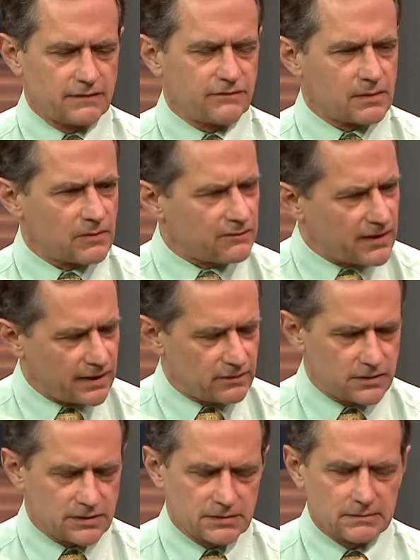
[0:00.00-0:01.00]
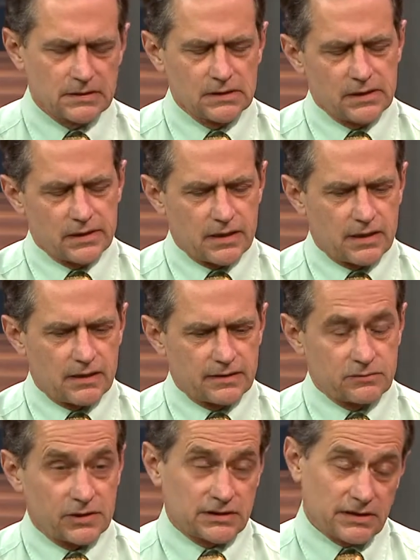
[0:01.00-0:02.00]
from a virus. Uh,
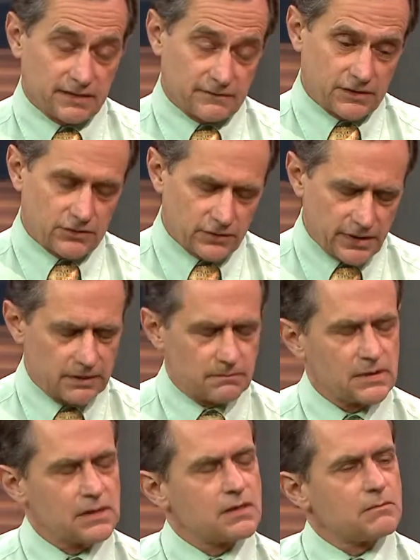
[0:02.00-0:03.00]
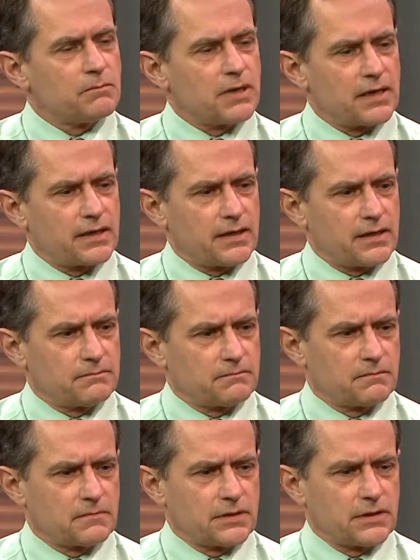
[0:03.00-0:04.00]
that's why it's tough to treat. But, um,
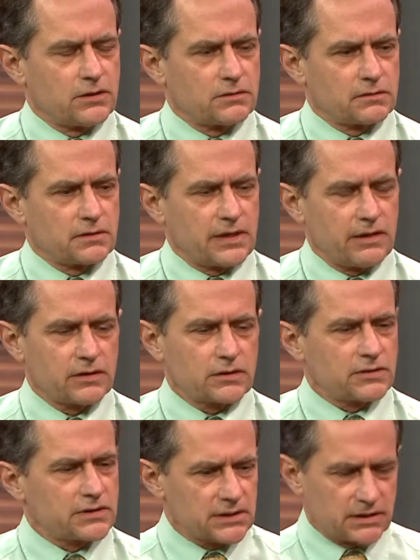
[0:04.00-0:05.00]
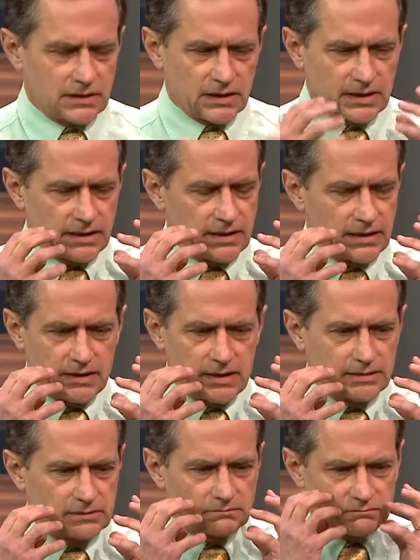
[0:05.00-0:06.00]
you know, characteristically,
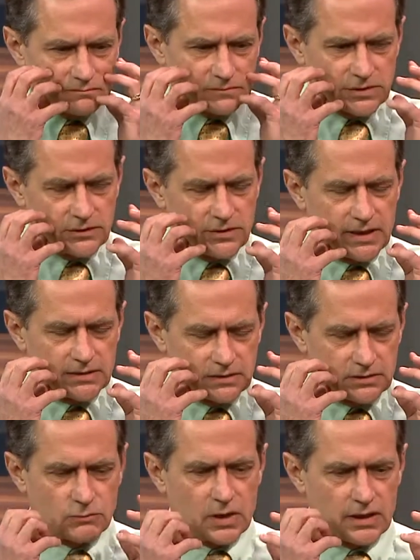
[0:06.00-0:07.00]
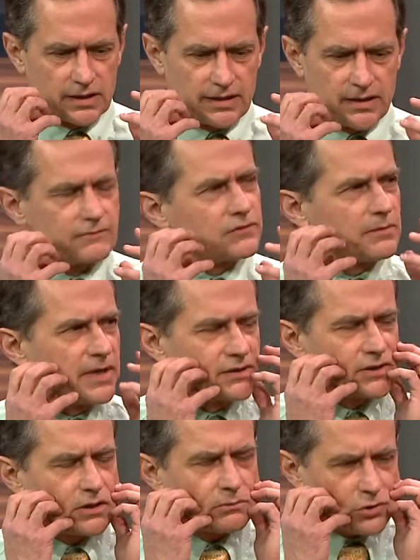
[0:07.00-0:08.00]
it, you get swelling and
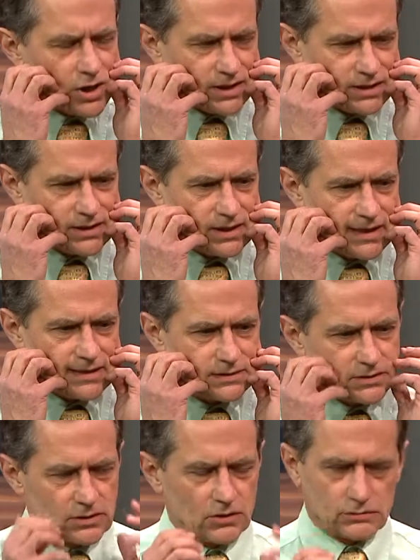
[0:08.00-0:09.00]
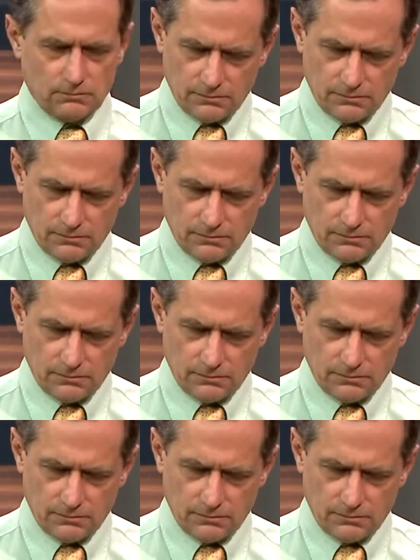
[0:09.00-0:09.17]
inflammation of the parotid gland. So